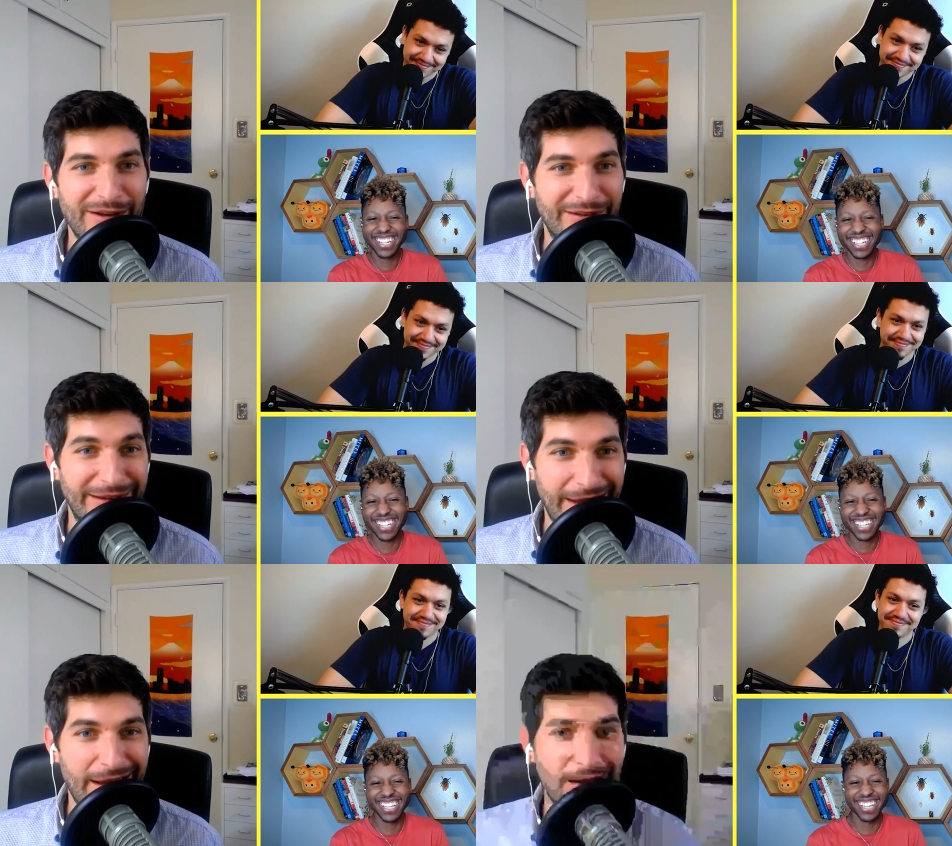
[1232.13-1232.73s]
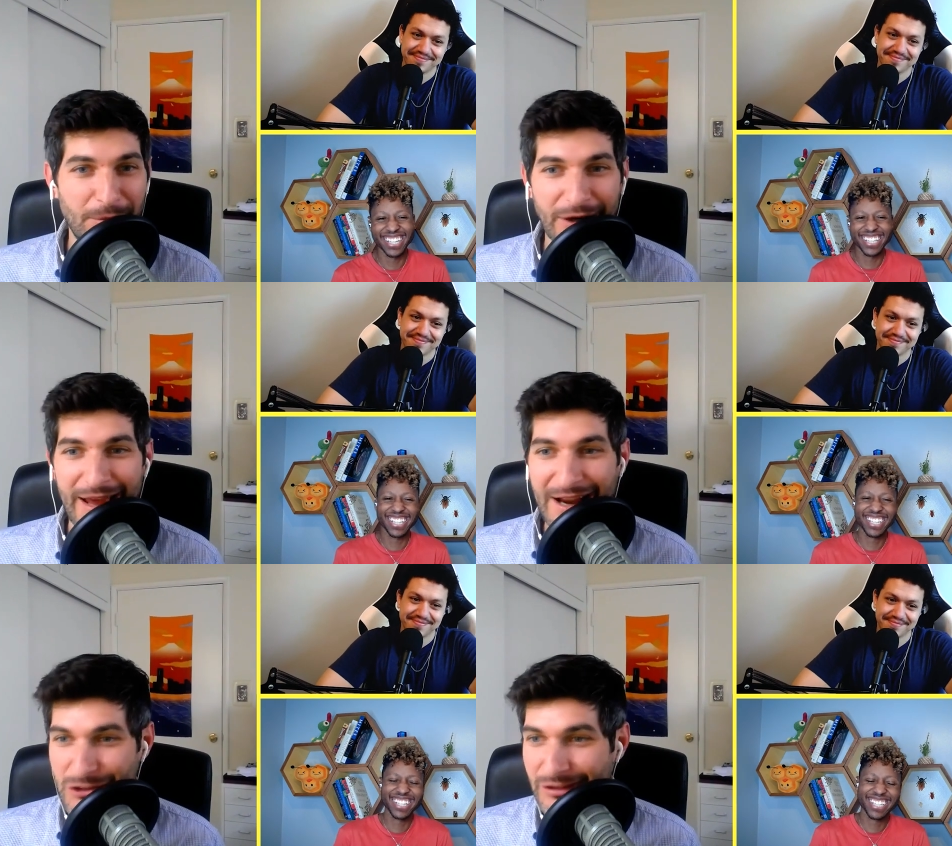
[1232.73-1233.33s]
Speaker 1: us again. I'm going
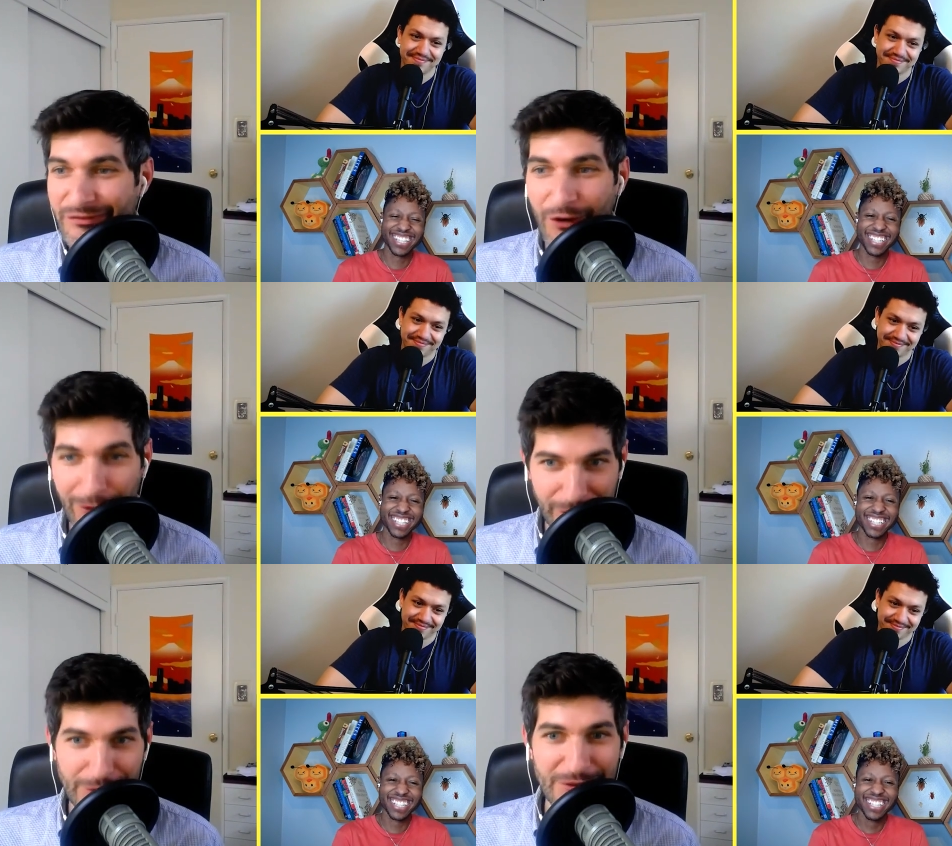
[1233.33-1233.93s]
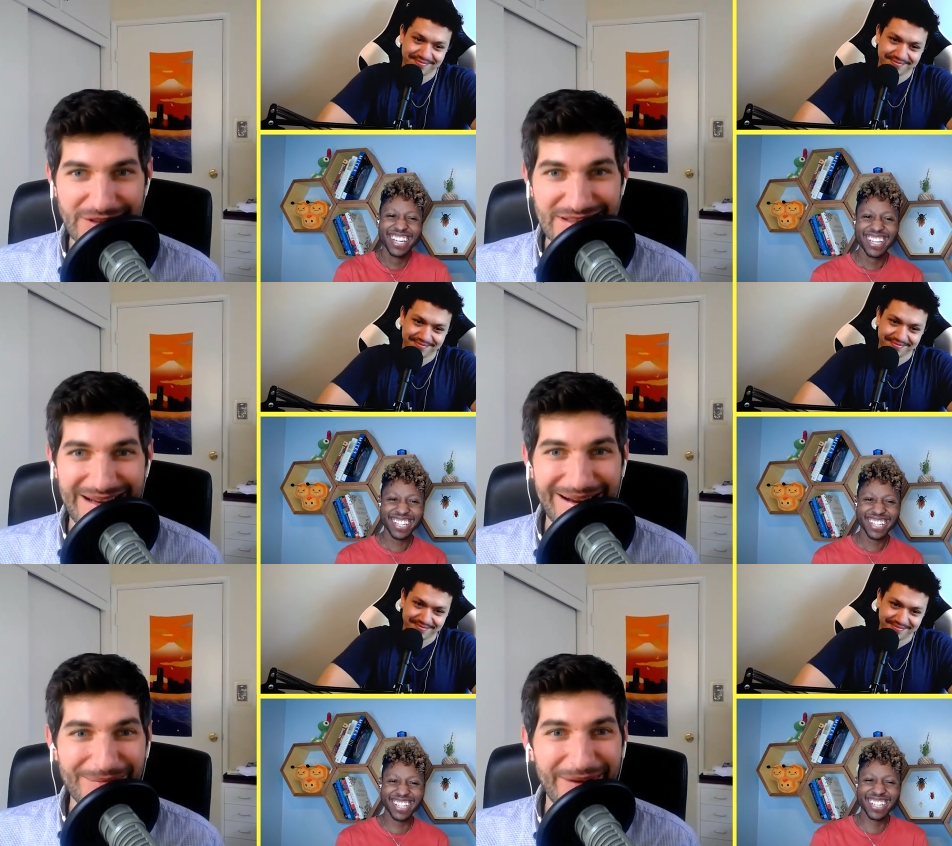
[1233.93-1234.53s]
to actually follow you this
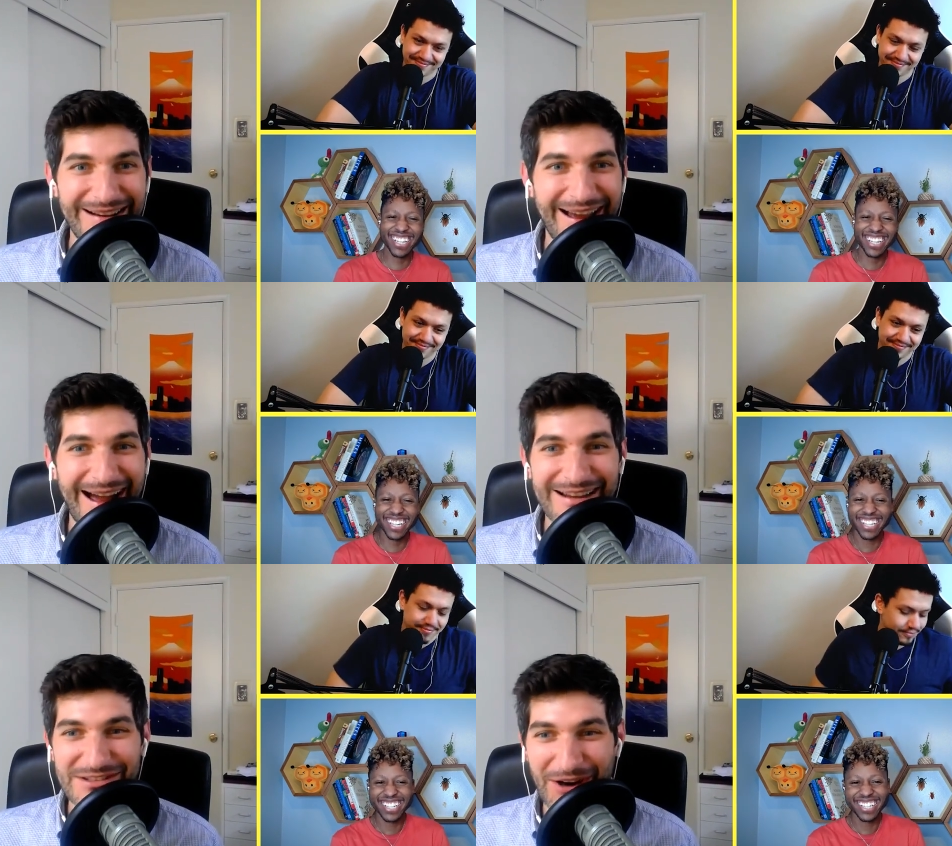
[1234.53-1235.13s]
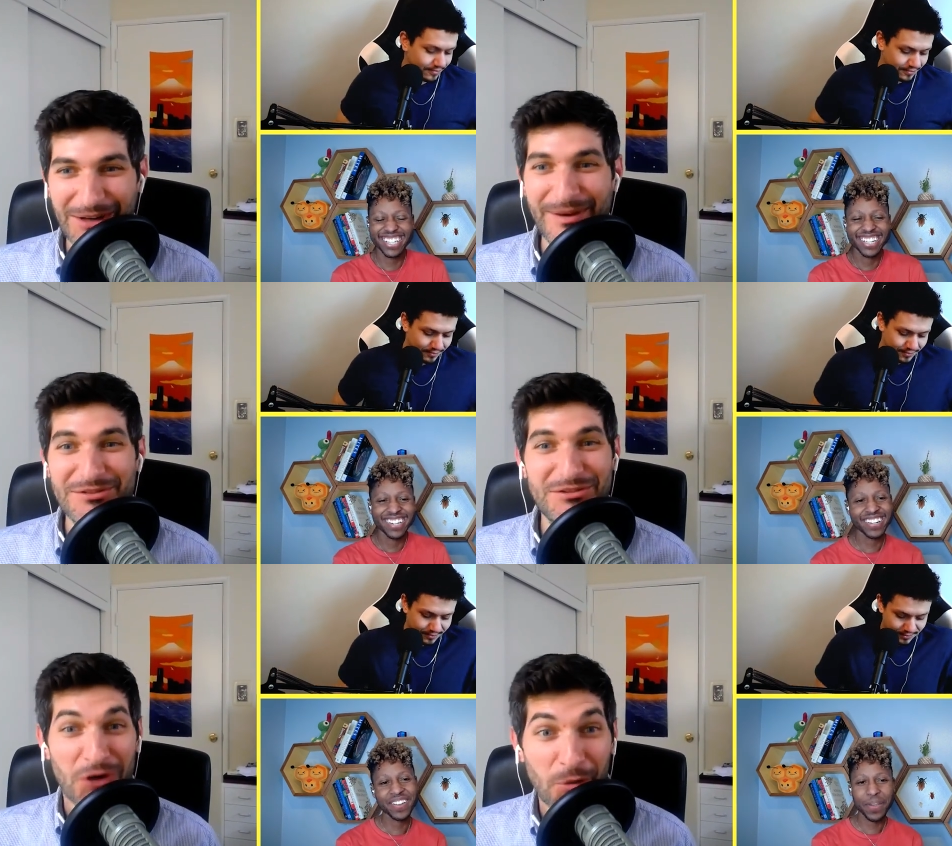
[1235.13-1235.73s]
time and, and talk
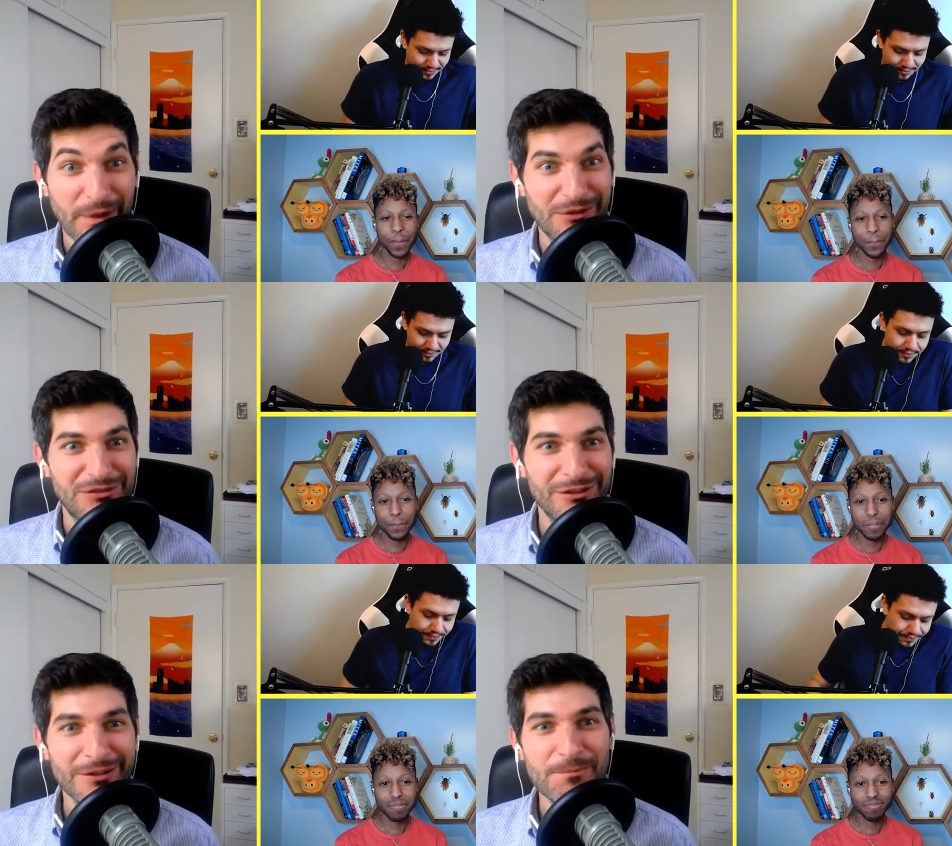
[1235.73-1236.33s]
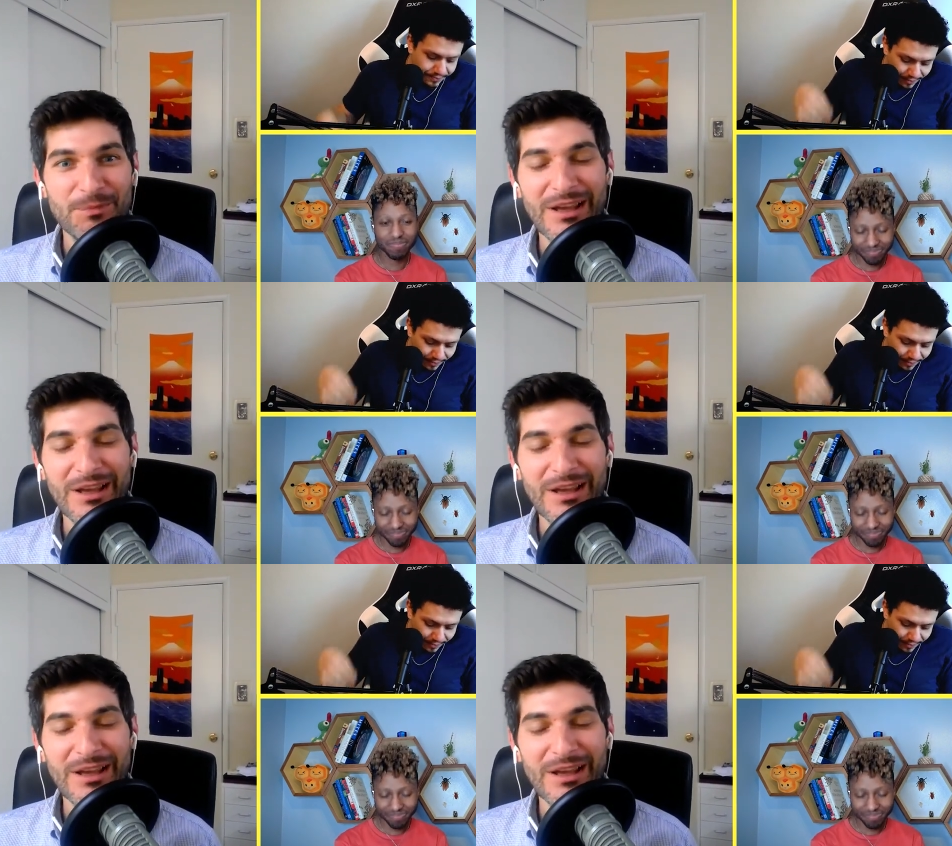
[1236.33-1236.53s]
about Snowpiercer,